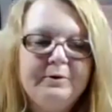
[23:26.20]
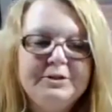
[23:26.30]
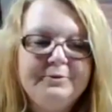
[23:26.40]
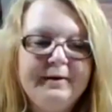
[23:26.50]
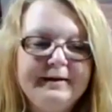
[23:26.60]
were
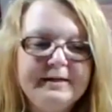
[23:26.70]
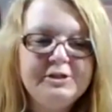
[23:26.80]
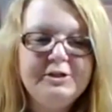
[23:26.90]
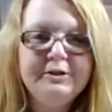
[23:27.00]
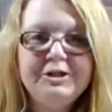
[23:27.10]
doing
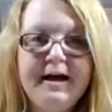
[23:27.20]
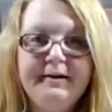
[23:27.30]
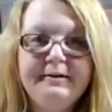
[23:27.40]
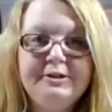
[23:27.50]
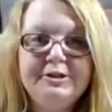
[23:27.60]
additional
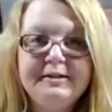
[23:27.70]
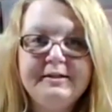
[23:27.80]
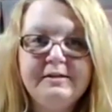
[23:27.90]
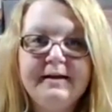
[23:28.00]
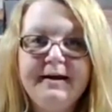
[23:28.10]

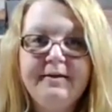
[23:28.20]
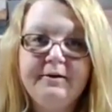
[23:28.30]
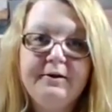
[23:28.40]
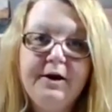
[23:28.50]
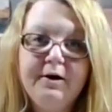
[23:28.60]
challenges like the
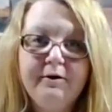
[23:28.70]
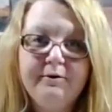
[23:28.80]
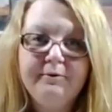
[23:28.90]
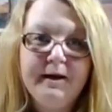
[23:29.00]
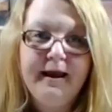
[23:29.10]

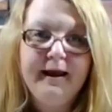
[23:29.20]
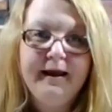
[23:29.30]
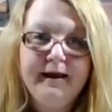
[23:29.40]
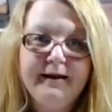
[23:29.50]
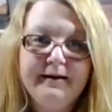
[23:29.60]
load
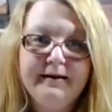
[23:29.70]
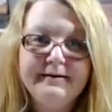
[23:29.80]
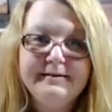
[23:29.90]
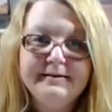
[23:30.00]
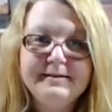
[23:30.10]

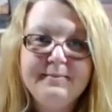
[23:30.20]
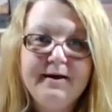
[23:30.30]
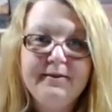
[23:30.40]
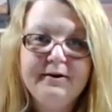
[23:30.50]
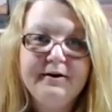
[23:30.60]
and some
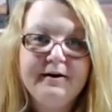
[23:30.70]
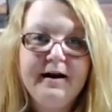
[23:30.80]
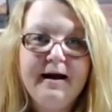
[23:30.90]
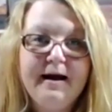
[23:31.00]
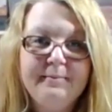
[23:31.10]
other
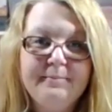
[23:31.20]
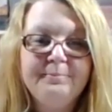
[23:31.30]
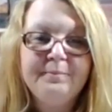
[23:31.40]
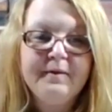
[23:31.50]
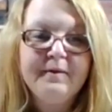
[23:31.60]

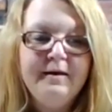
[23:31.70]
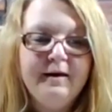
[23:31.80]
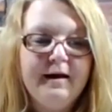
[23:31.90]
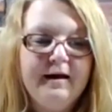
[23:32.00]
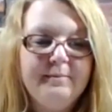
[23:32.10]

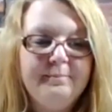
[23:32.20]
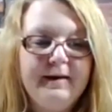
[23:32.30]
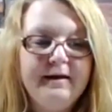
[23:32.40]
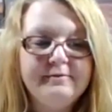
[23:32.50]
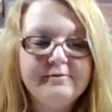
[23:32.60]

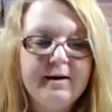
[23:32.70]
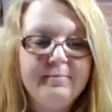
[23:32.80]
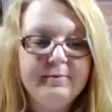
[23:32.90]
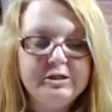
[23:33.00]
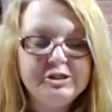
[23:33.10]
big
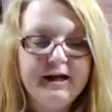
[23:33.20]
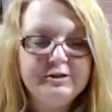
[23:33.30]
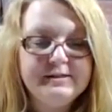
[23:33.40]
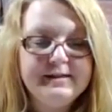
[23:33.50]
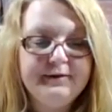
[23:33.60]
scrapbooking
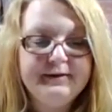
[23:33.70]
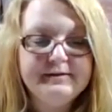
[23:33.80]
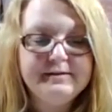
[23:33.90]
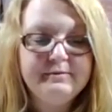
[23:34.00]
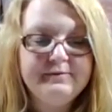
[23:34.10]
challenges out there.
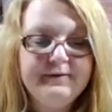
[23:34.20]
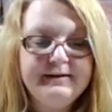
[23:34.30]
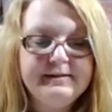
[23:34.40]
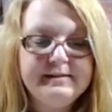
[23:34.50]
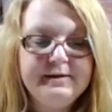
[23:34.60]
So it was
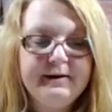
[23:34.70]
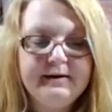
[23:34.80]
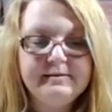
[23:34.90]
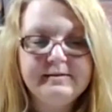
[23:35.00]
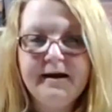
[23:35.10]
fun to see what
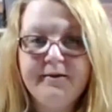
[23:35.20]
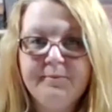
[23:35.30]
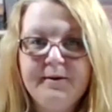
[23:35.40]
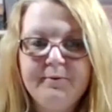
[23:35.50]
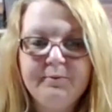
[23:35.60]
else other
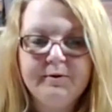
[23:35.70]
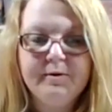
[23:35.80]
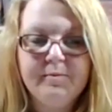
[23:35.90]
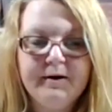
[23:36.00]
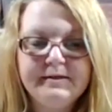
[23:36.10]
people
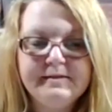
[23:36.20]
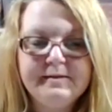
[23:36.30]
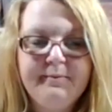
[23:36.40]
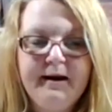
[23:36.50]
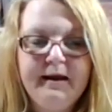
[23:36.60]
were
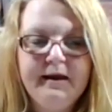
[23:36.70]
participating